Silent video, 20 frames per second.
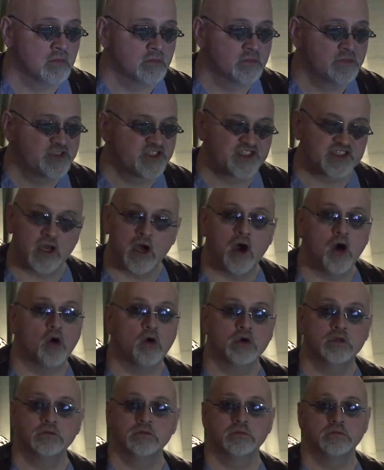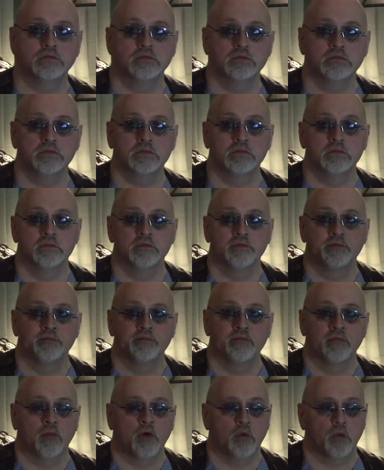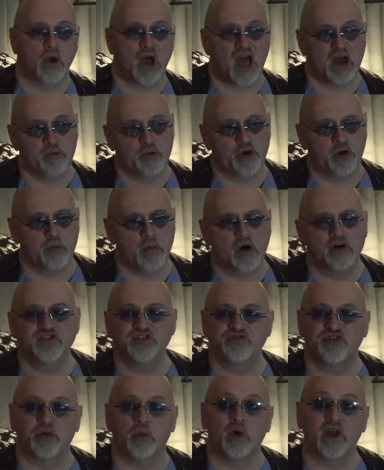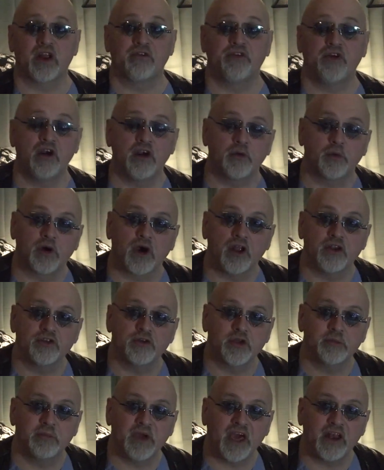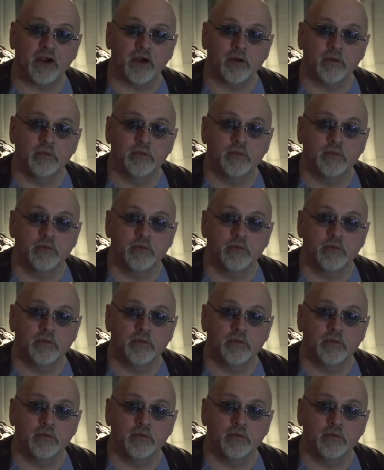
So, from what I've heard, we're all doing better.